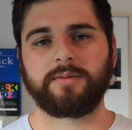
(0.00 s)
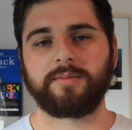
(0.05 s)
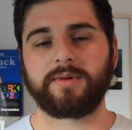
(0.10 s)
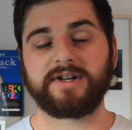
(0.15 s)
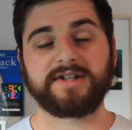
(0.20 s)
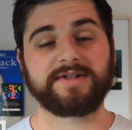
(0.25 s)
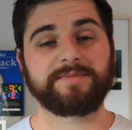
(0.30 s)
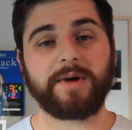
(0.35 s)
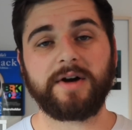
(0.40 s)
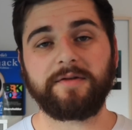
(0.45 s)

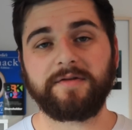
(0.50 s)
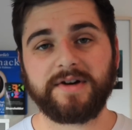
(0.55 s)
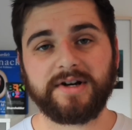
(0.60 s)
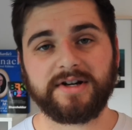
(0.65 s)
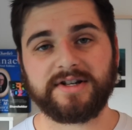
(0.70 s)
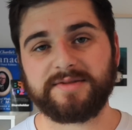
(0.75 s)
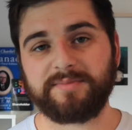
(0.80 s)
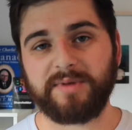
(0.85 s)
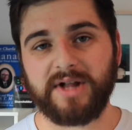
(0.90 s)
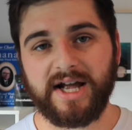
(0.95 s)
But as Buffett
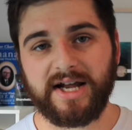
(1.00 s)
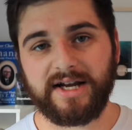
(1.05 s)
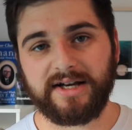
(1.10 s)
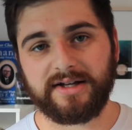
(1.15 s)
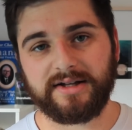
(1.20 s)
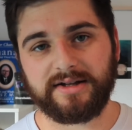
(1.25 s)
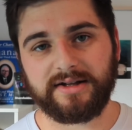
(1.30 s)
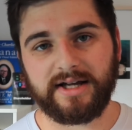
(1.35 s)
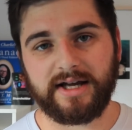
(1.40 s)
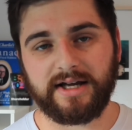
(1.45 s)
explained
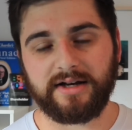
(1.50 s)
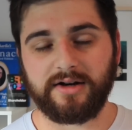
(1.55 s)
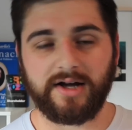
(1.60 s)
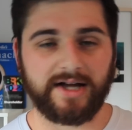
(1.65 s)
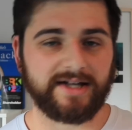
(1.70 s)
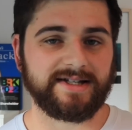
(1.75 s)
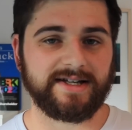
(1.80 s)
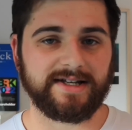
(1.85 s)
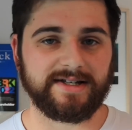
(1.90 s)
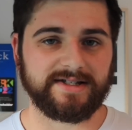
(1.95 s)
in that
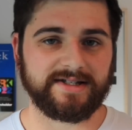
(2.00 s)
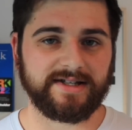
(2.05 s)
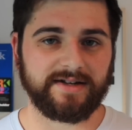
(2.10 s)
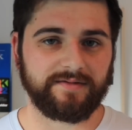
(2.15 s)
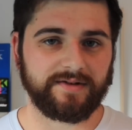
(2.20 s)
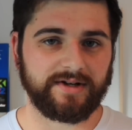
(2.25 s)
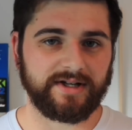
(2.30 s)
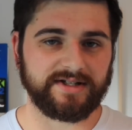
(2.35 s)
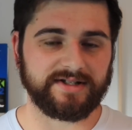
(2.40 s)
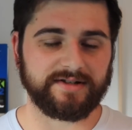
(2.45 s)

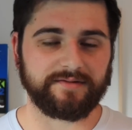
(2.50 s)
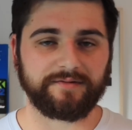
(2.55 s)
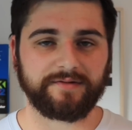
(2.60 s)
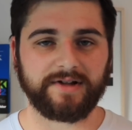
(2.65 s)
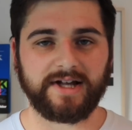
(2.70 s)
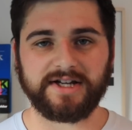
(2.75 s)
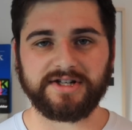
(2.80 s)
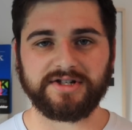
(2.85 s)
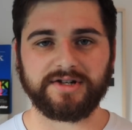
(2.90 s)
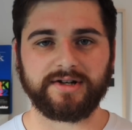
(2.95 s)
1970s
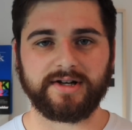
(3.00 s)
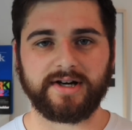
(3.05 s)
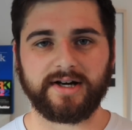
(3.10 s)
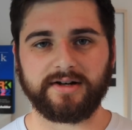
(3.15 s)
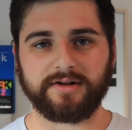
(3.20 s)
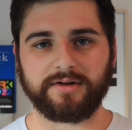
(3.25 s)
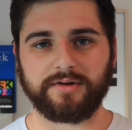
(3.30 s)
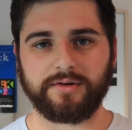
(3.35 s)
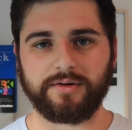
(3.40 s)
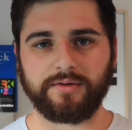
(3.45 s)
inflation
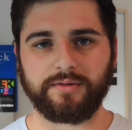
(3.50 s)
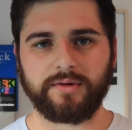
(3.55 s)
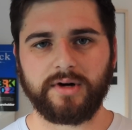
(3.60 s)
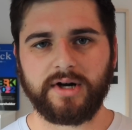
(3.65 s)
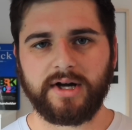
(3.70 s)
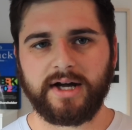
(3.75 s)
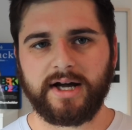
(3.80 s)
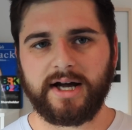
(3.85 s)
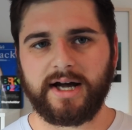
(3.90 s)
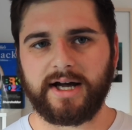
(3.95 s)
article,
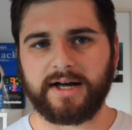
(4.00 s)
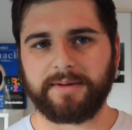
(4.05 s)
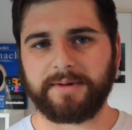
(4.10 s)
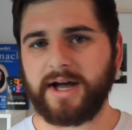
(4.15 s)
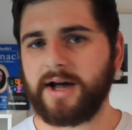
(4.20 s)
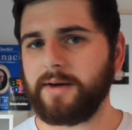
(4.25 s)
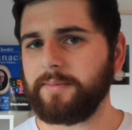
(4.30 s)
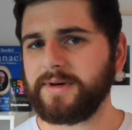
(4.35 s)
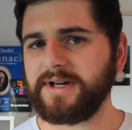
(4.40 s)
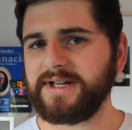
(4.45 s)

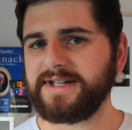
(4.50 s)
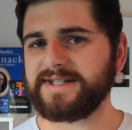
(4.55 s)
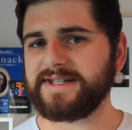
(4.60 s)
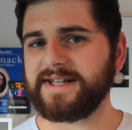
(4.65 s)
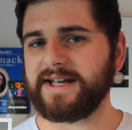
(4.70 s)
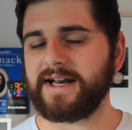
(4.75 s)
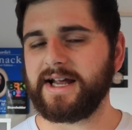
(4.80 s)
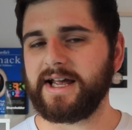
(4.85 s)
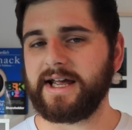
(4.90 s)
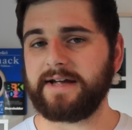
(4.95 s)
companies
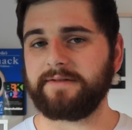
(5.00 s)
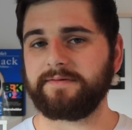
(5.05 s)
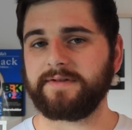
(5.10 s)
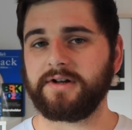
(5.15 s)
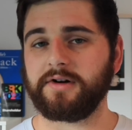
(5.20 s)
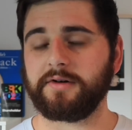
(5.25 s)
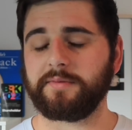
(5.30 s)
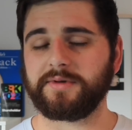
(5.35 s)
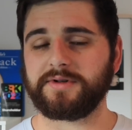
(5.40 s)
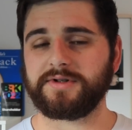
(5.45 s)
that have
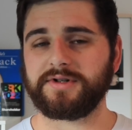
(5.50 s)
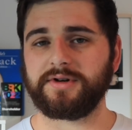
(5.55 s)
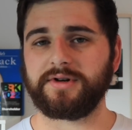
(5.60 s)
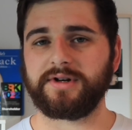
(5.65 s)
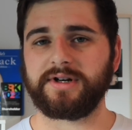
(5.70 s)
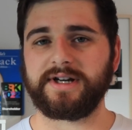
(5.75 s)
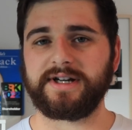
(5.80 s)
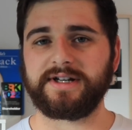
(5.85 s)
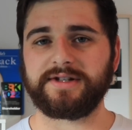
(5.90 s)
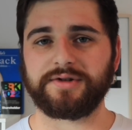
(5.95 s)
the
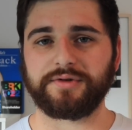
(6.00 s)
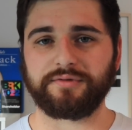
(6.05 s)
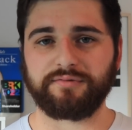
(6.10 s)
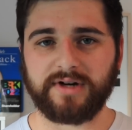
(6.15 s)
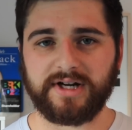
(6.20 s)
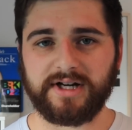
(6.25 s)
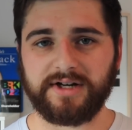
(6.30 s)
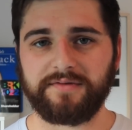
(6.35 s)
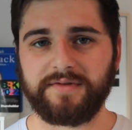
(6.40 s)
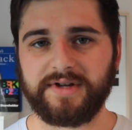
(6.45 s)
opportunity to
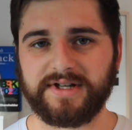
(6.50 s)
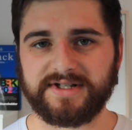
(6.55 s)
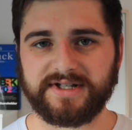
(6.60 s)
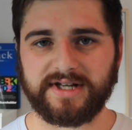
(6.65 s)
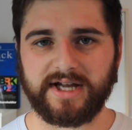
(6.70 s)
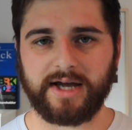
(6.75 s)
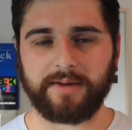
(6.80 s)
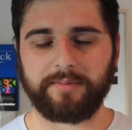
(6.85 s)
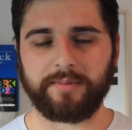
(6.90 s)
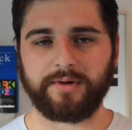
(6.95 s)
reinvest
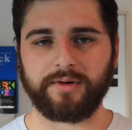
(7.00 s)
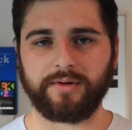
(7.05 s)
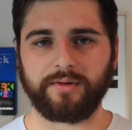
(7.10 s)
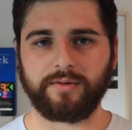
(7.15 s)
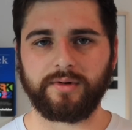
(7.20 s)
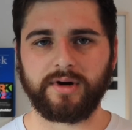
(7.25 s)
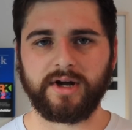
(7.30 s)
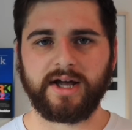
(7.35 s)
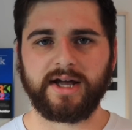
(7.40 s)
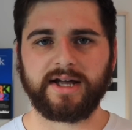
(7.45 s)

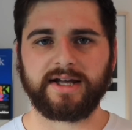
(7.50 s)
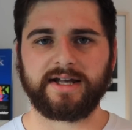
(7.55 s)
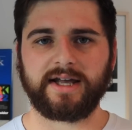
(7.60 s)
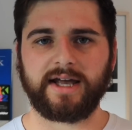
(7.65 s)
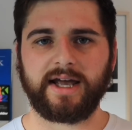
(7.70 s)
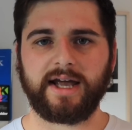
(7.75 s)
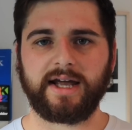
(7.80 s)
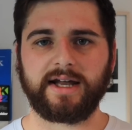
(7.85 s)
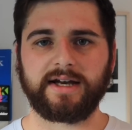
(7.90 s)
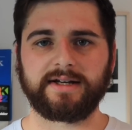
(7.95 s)
capital
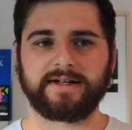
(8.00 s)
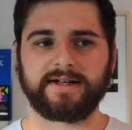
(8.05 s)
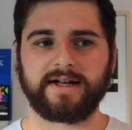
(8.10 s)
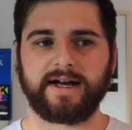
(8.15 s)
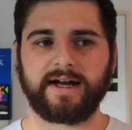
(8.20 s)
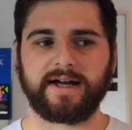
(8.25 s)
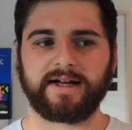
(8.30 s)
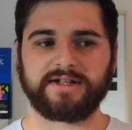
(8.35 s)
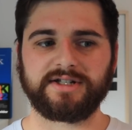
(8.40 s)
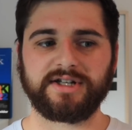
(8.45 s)

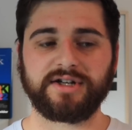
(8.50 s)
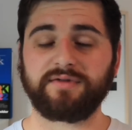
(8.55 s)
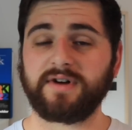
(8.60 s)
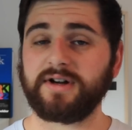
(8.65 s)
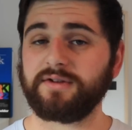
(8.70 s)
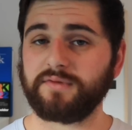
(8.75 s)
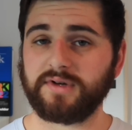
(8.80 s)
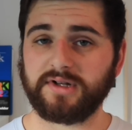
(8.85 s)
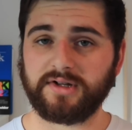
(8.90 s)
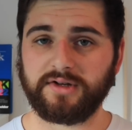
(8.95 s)
can
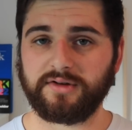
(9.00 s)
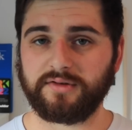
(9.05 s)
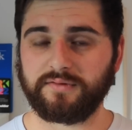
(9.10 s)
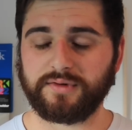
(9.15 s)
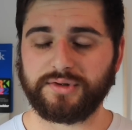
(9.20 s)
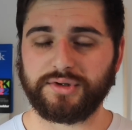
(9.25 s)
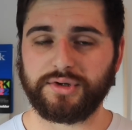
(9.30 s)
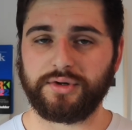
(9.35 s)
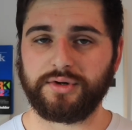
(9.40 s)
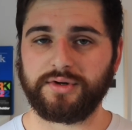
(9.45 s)
generate really good
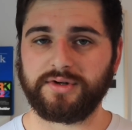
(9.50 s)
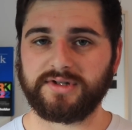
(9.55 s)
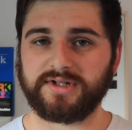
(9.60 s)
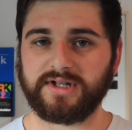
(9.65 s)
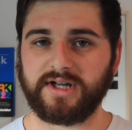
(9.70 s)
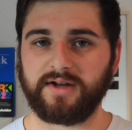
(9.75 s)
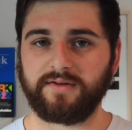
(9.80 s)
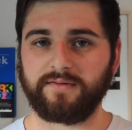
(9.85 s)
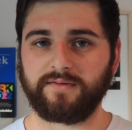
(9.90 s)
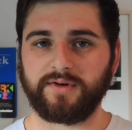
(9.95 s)
returns
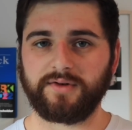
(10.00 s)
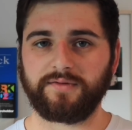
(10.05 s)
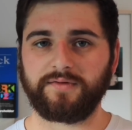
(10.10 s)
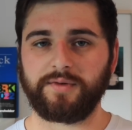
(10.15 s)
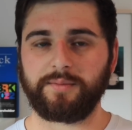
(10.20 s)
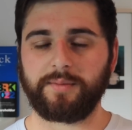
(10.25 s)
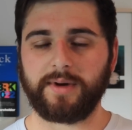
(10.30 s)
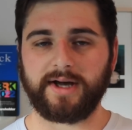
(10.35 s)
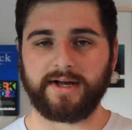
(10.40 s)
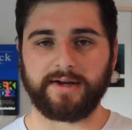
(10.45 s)
even if
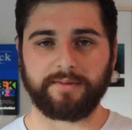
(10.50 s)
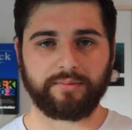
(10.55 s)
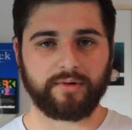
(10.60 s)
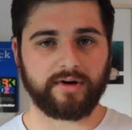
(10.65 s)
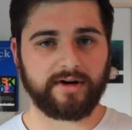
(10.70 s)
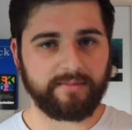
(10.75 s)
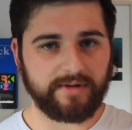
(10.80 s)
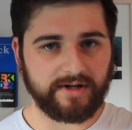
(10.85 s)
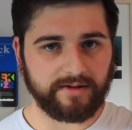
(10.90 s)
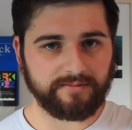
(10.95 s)
you pay a
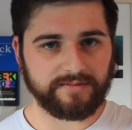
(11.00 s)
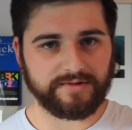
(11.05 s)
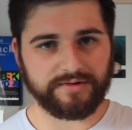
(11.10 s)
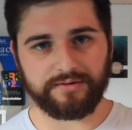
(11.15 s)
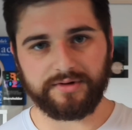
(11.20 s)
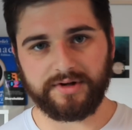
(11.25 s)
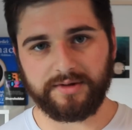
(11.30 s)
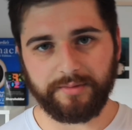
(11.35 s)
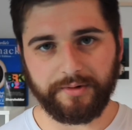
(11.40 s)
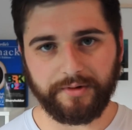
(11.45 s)
premium
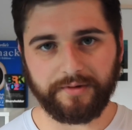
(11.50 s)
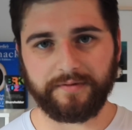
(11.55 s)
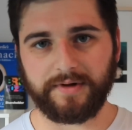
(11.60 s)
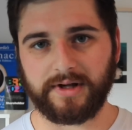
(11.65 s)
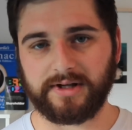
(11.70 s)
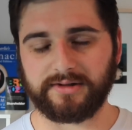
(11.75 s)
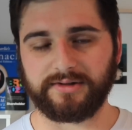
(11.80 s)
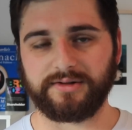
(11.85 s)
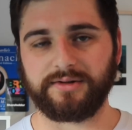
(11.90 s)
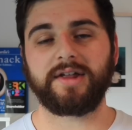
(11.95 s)
to their book value.